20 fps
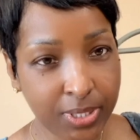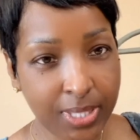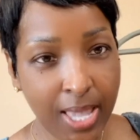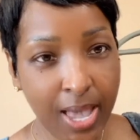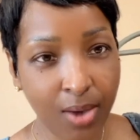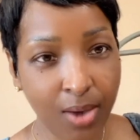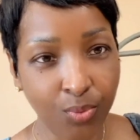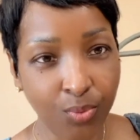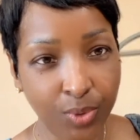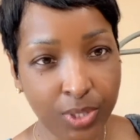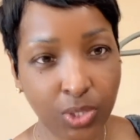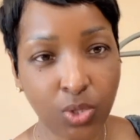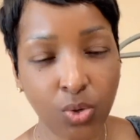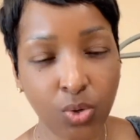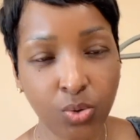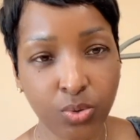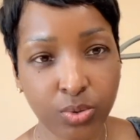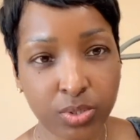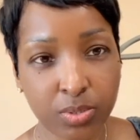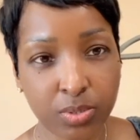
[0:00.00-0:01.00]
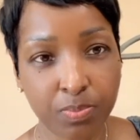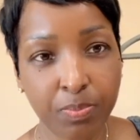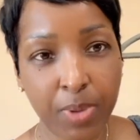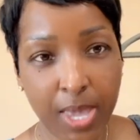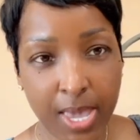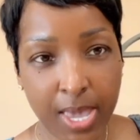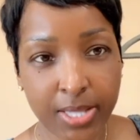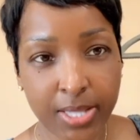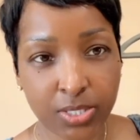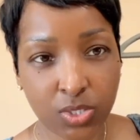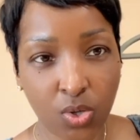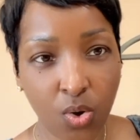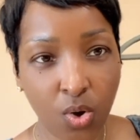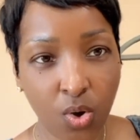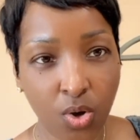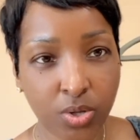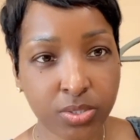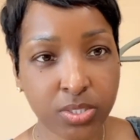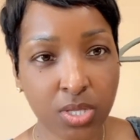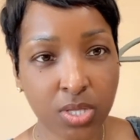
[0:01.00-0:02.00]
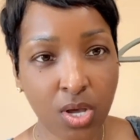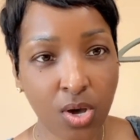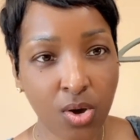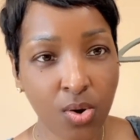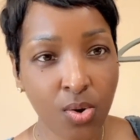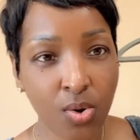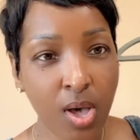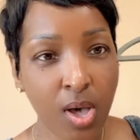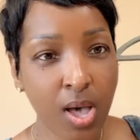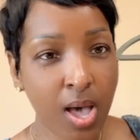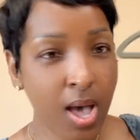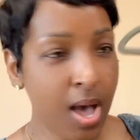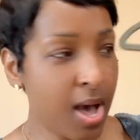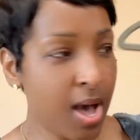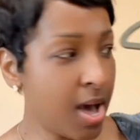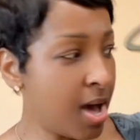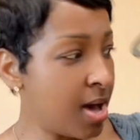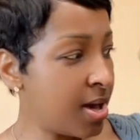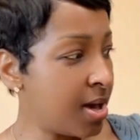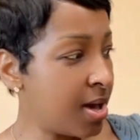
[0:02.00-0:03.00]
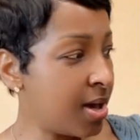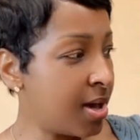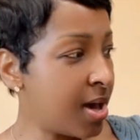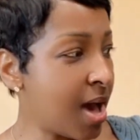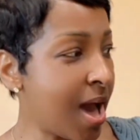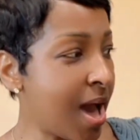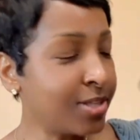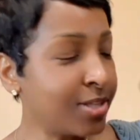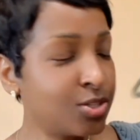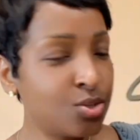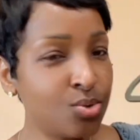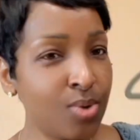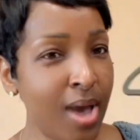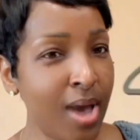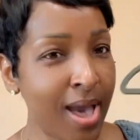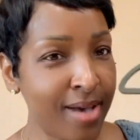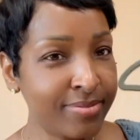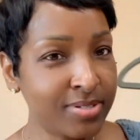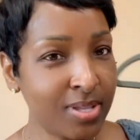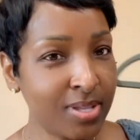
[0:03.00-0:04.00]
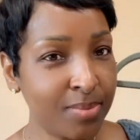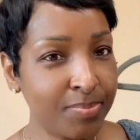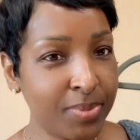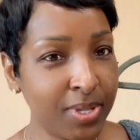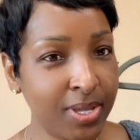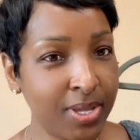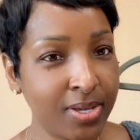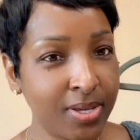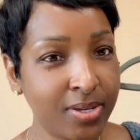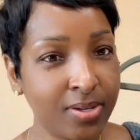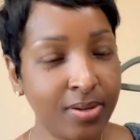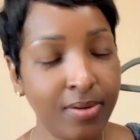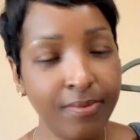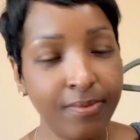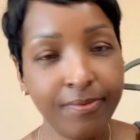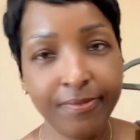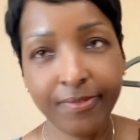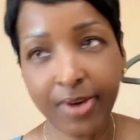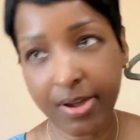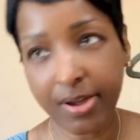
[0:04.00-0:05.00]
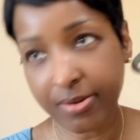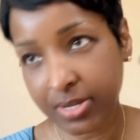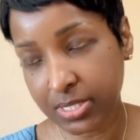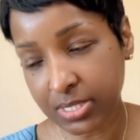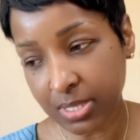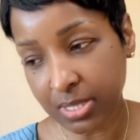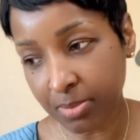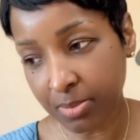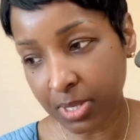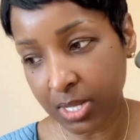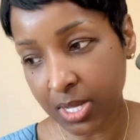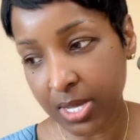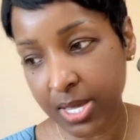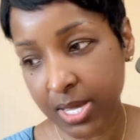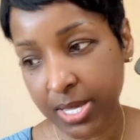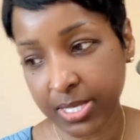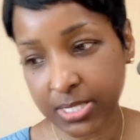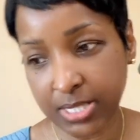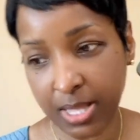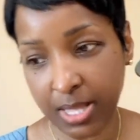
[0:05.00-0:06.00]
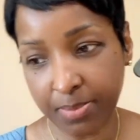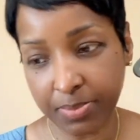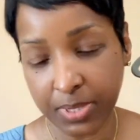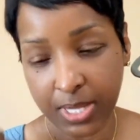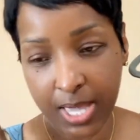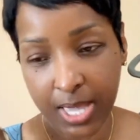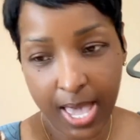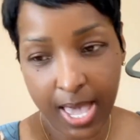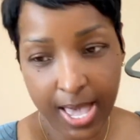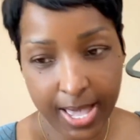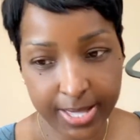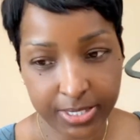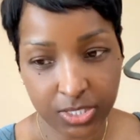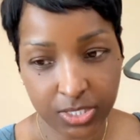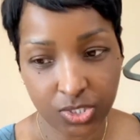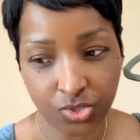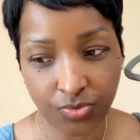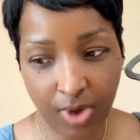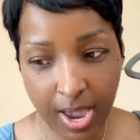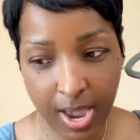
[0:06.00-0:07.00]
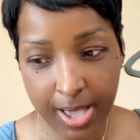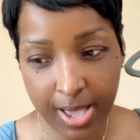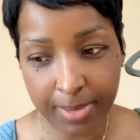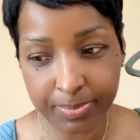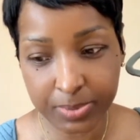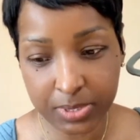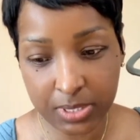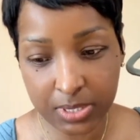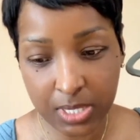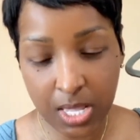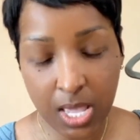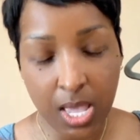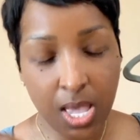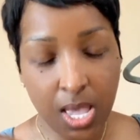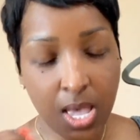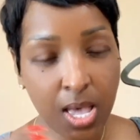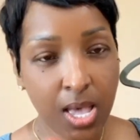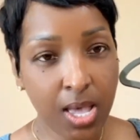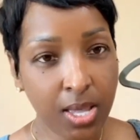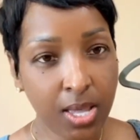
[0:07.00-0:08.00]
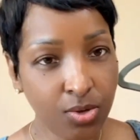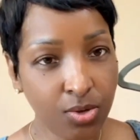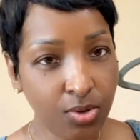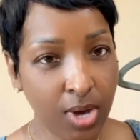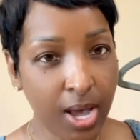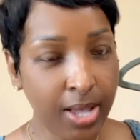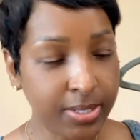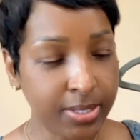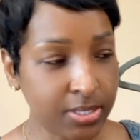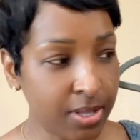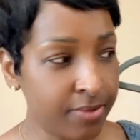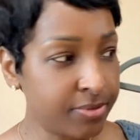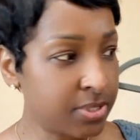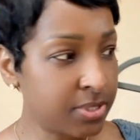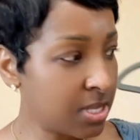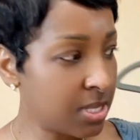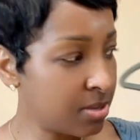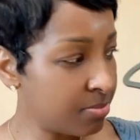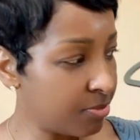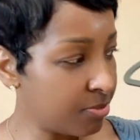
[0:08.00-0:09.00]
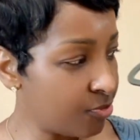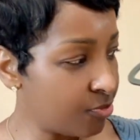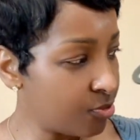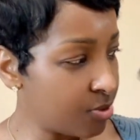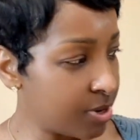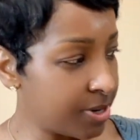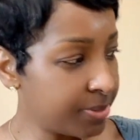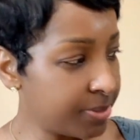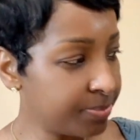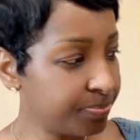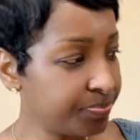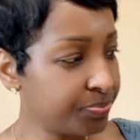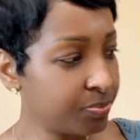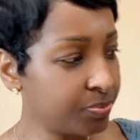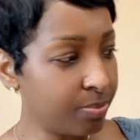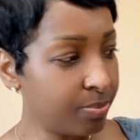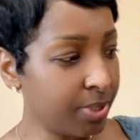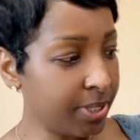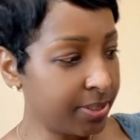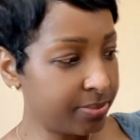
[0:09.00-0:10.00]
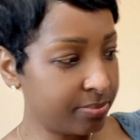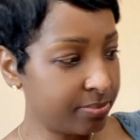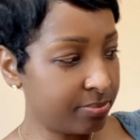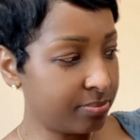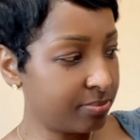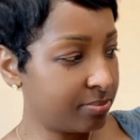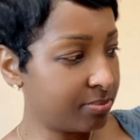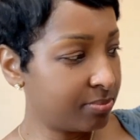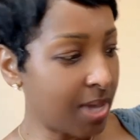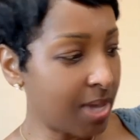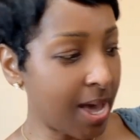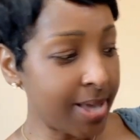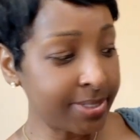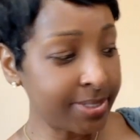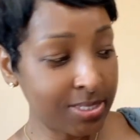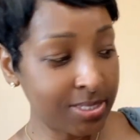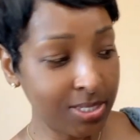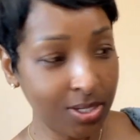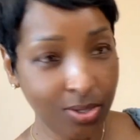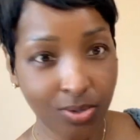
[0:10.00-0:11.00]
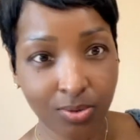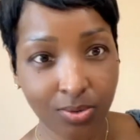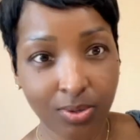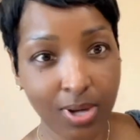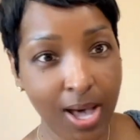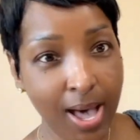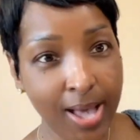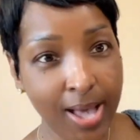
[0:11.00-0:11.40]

that with those pants also. I do have something very similar, except it has straps you guys have seen before, but I still